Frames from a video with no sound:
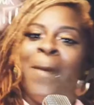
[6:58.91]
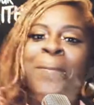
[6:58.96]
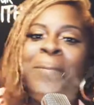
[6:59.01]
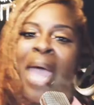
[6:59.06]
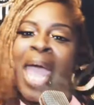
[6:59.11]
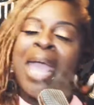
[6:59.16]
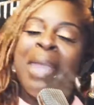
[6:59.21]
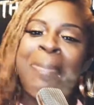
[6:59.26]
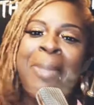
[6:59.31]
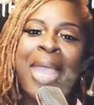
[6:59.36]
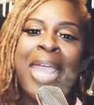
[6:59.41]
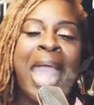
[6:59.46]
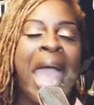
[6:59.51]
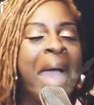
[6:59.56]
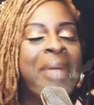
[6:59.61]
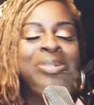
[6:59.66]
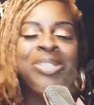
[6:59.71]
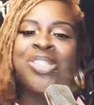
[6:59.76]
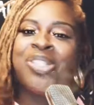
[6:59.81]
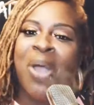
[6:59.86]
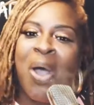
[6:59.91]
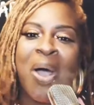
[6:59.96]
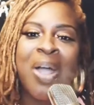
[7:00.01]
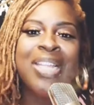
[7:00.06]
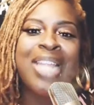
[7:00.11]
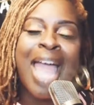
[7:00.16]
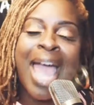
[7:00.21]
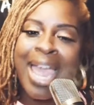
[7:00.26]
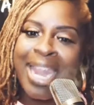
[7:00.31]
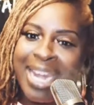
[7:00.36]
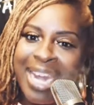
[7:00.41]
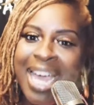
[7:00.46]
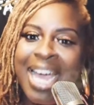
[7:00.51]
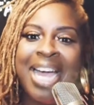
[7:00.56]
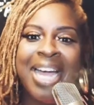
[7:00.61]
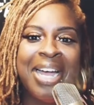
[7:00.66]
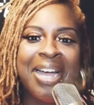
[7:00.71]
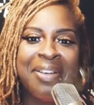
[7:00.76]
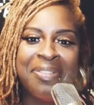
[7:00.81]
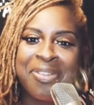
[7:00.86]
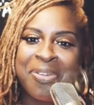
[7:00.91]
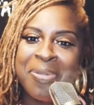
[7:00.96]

baby, I'm showing that love.